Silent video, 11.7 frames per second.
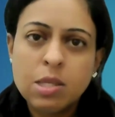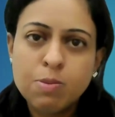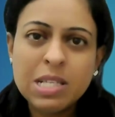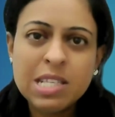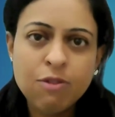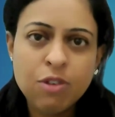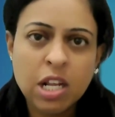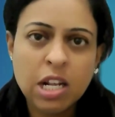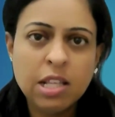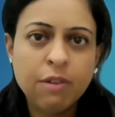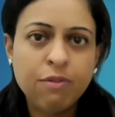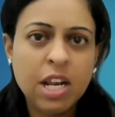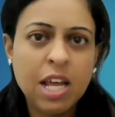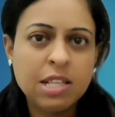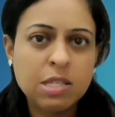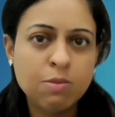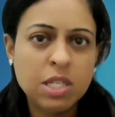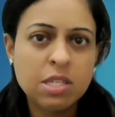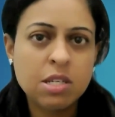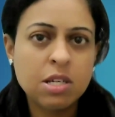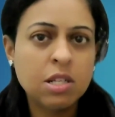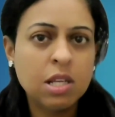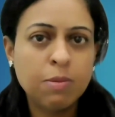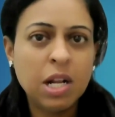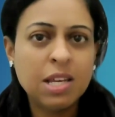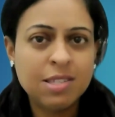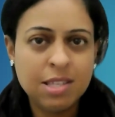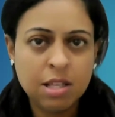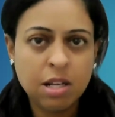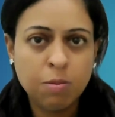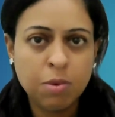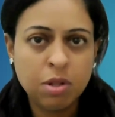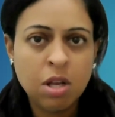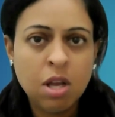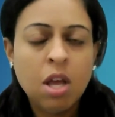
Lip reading: specifically the finance minister Nirmala Sitharaman.